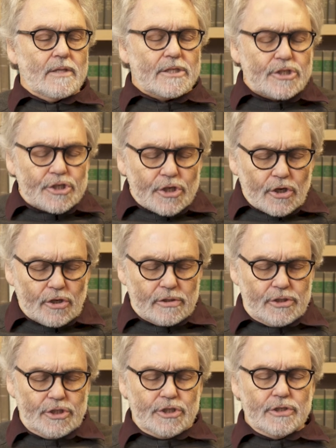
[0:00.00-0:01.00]
The
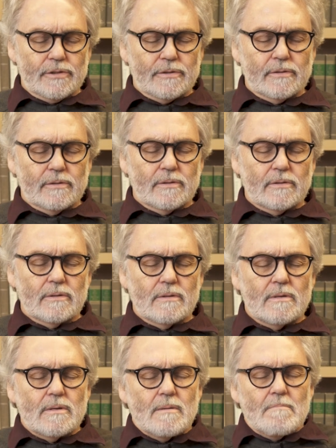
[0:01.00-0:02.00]
church
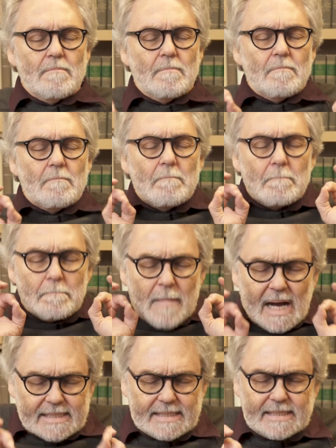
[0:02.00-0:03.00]

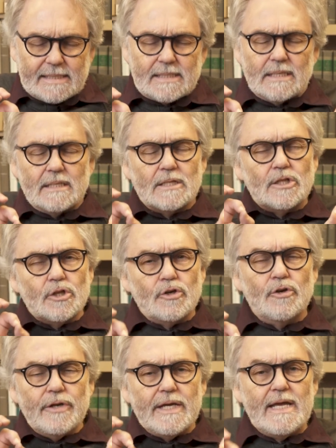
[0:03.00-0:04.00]
must
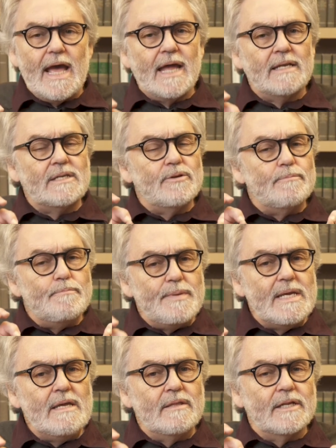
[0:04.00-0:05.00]
learn again to
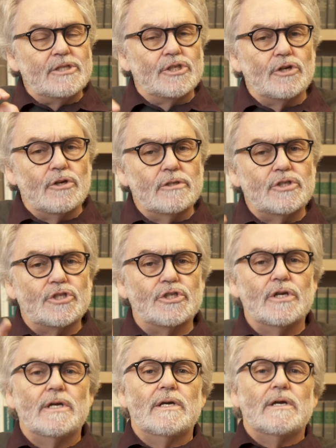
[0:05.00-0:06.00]
be the
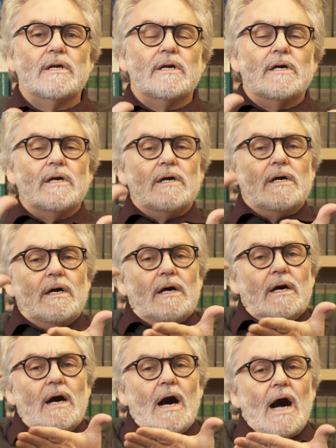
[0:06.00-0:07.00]
church
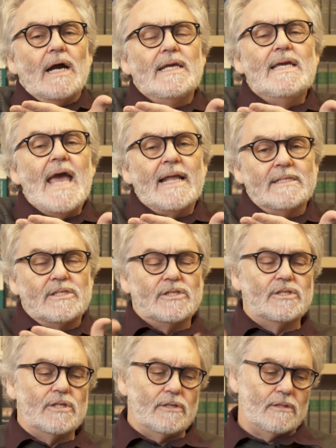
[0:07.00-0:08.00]

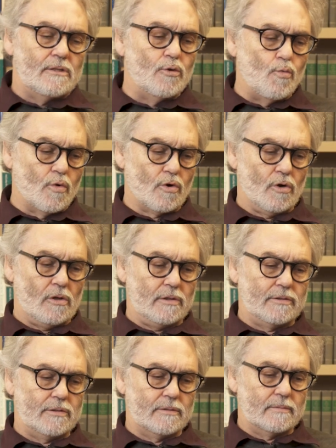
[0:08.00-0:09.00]
against the
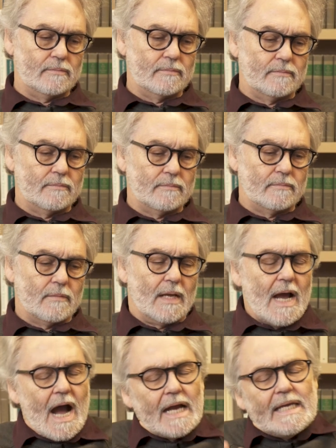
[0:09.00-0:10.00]
world,
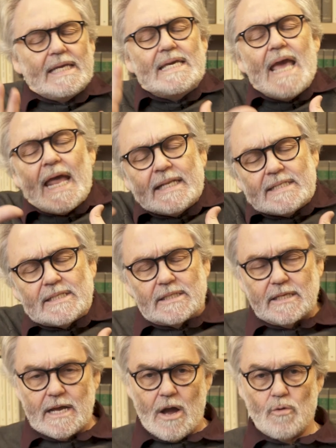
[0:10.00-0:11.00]

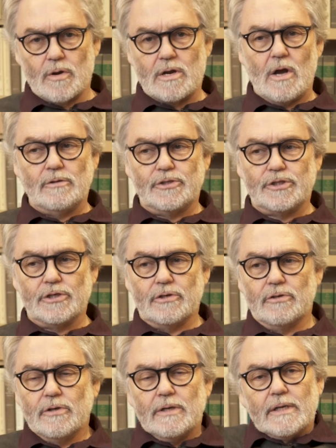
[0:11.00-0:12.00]
against our
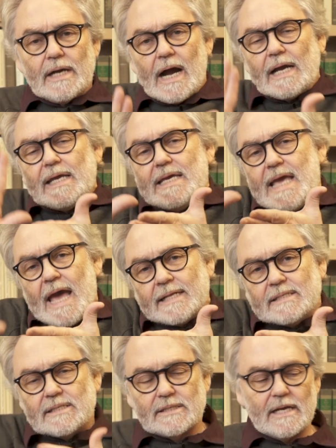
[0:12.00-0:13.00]
culture,
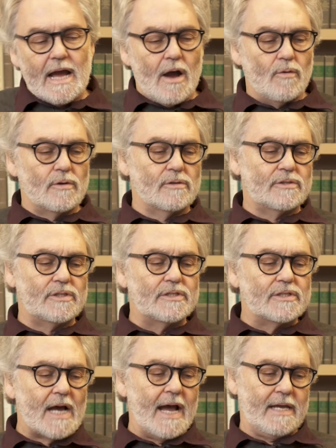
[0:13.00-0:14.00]
against our
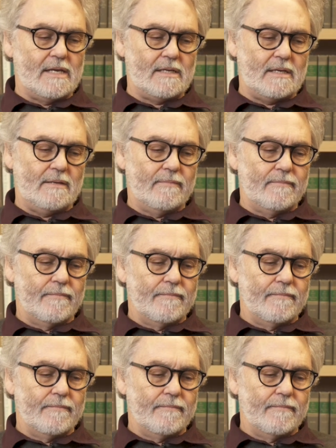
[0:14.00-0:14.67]
society,